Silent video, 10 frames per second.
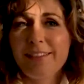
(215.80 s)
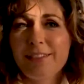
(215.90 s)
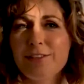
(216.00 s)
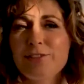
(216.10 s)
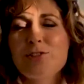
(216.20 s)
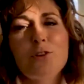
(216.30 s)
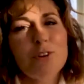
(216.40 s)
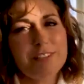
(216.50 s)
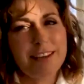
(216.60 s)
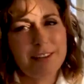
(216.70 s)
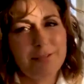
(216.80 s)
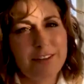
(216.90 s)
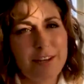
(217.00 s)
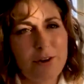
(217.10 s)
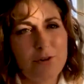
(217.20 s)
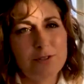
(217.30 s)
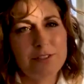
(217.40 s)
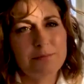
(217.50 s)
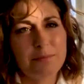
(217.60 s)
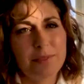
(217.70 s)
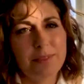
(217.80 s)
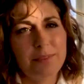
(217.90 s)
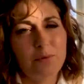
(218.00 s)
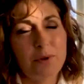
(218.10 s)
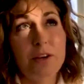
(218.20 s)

The storytelling videos, what